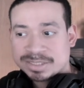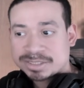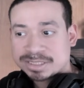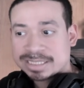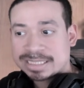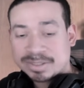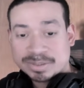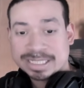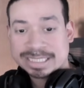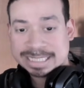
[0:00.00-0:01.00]
just so they
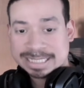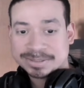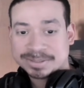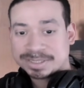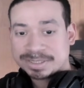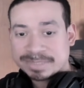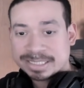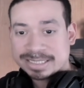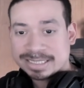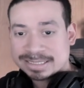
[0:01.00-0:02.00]
know that it's actually me.